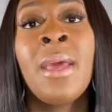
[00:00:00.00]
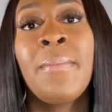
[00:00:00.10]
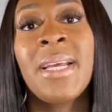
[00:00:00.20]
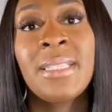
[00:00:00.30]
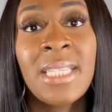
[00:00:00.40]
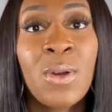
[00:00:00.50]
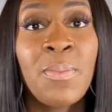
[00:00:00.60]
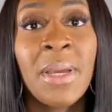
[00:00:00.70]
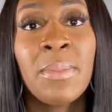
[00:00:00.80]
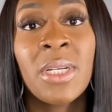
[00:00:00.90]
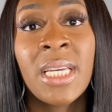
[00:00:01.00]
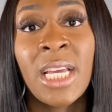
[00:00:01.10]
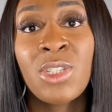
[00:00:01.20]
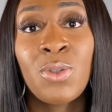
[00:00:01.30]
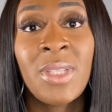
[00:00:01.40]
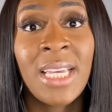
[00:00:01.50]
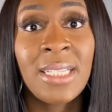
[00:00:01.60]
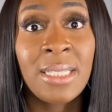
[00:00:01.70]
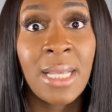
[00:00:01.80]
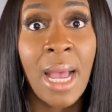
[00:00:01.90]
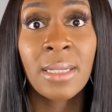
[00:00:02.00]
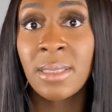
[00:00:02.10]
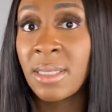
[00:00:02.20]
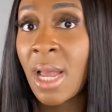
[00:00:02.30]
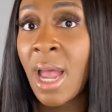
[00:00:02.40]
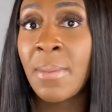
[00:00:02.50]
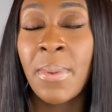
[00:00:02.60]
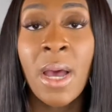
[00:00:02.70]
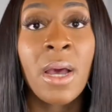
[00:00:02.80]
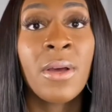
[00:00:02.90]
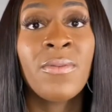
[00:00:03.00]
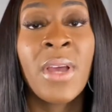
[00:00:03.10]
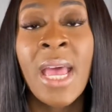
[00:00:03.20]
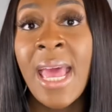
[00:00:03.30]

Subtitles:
because they would be able to get you the exact type of